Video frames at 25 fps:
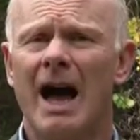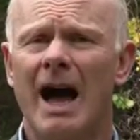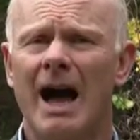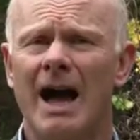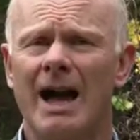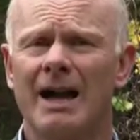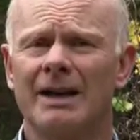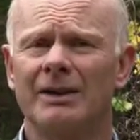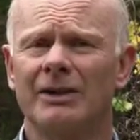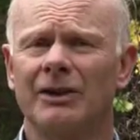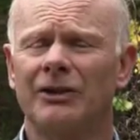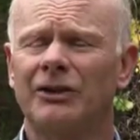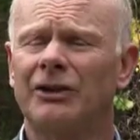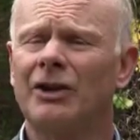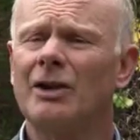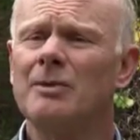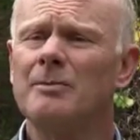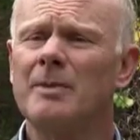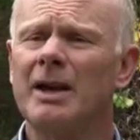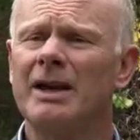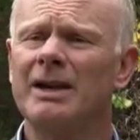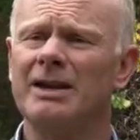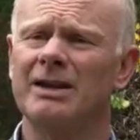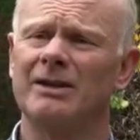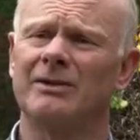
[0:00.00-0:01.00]
And so
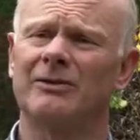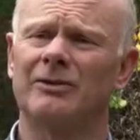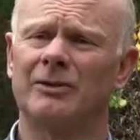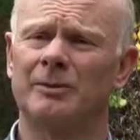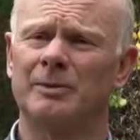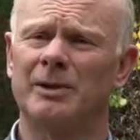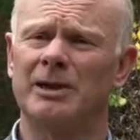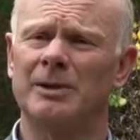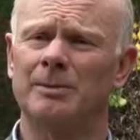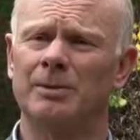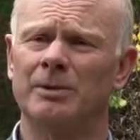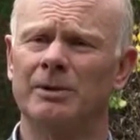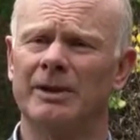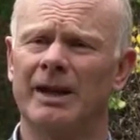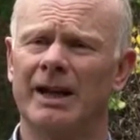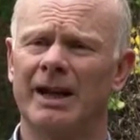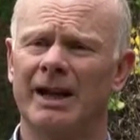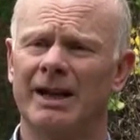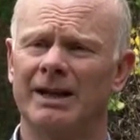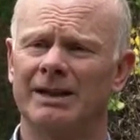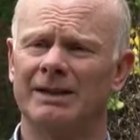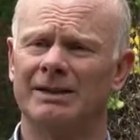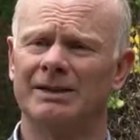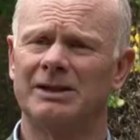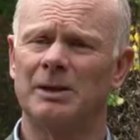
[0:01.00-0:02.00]
many of the people
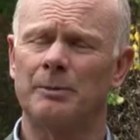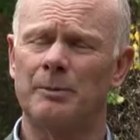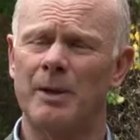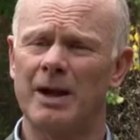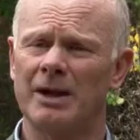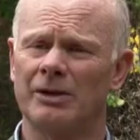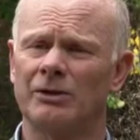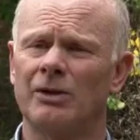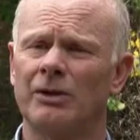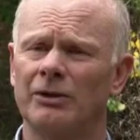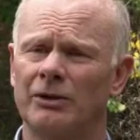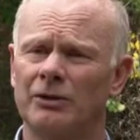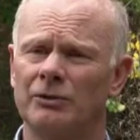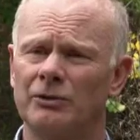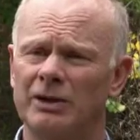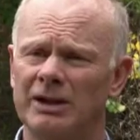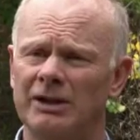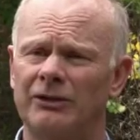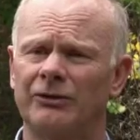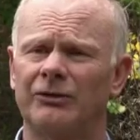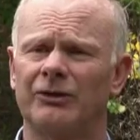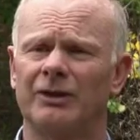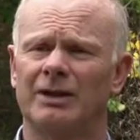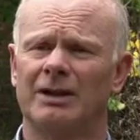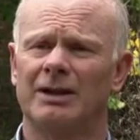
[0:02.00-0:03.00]
there depend on the
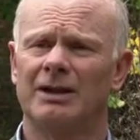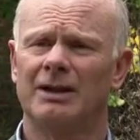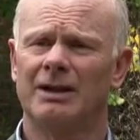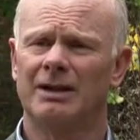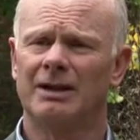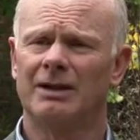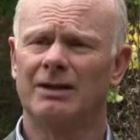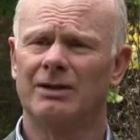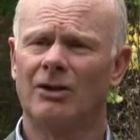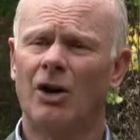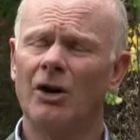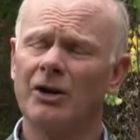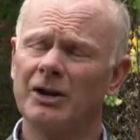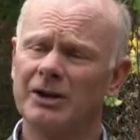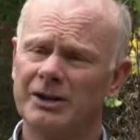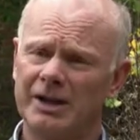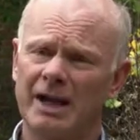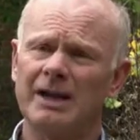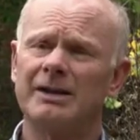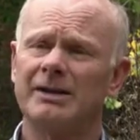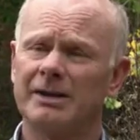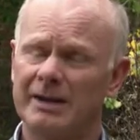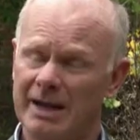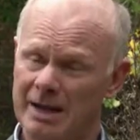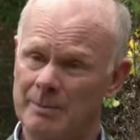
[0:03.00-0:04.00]
reef on a
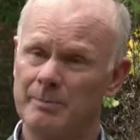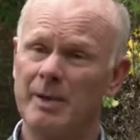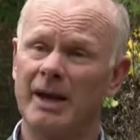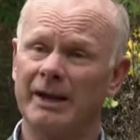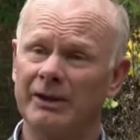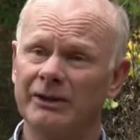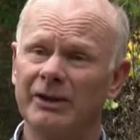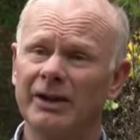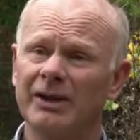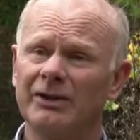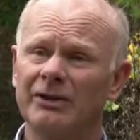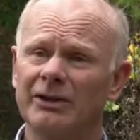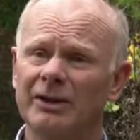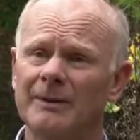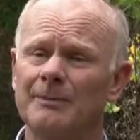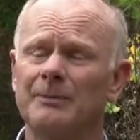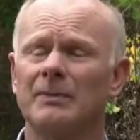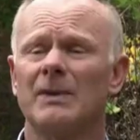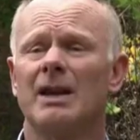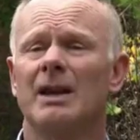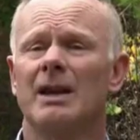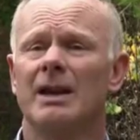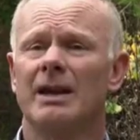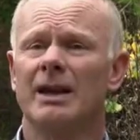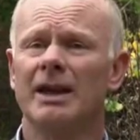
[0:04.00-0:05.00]
day-to-day -day basis.
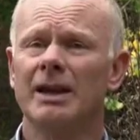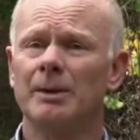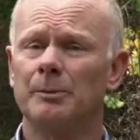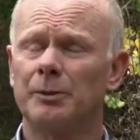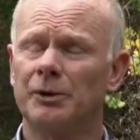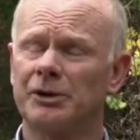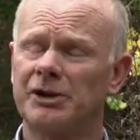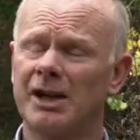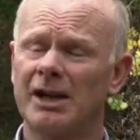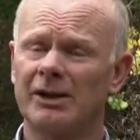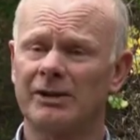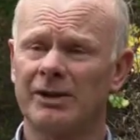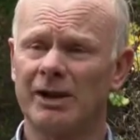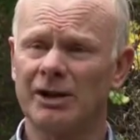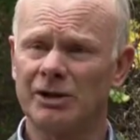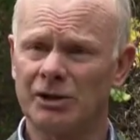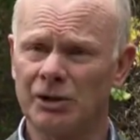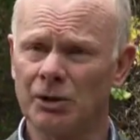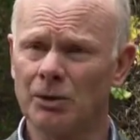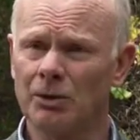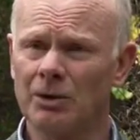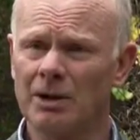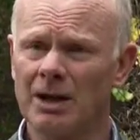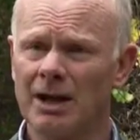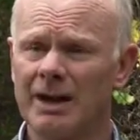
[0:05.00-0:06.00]
It protects their
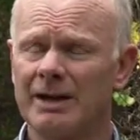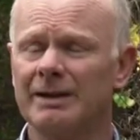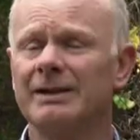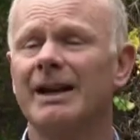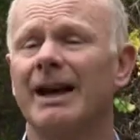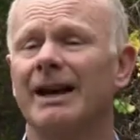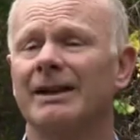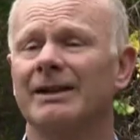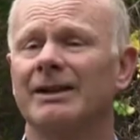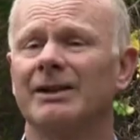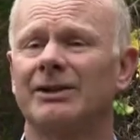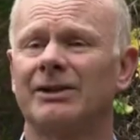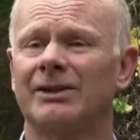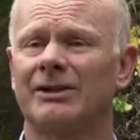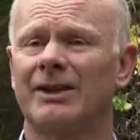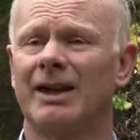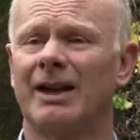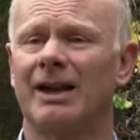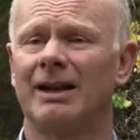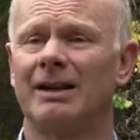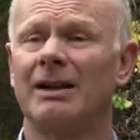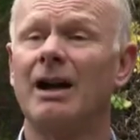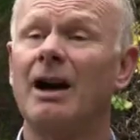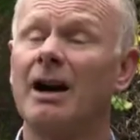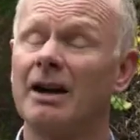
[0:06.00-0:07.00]
shoreline and it's
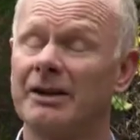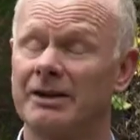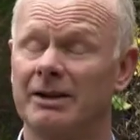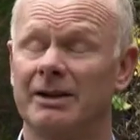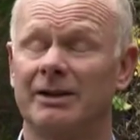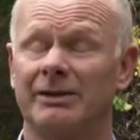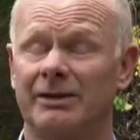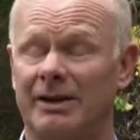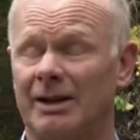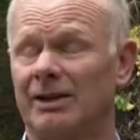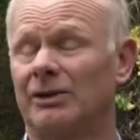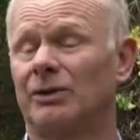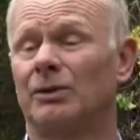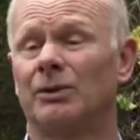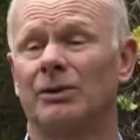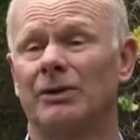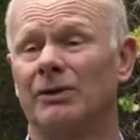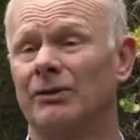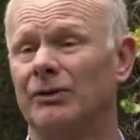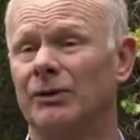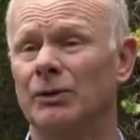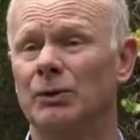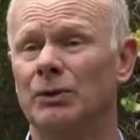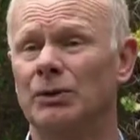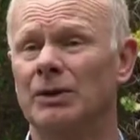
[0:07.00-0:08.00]
their larder, it's their source
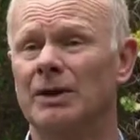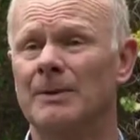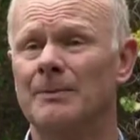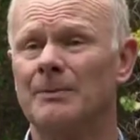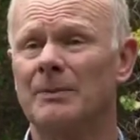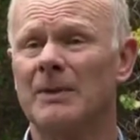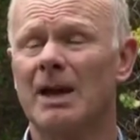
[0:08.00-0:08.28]
of food.